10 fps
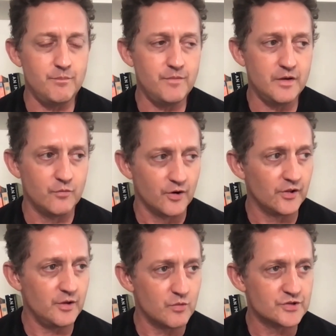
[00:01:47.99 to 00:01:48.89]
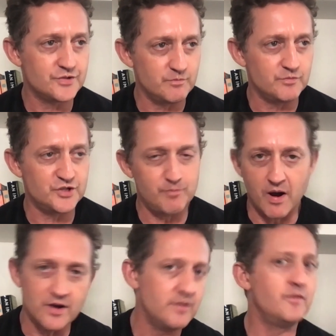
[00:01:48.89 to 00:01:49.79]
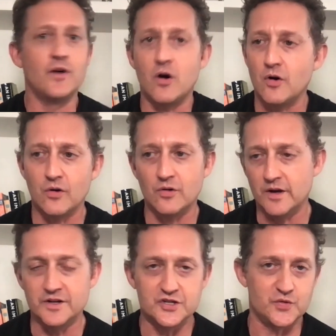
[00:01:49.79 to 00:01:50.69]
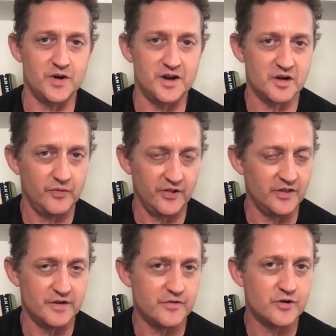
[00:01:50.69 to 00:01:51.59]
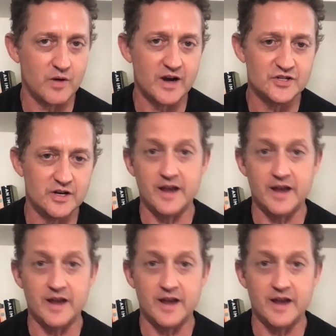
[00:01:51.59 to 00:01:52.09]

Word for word: it really was spun the whole industry in a completely different direction,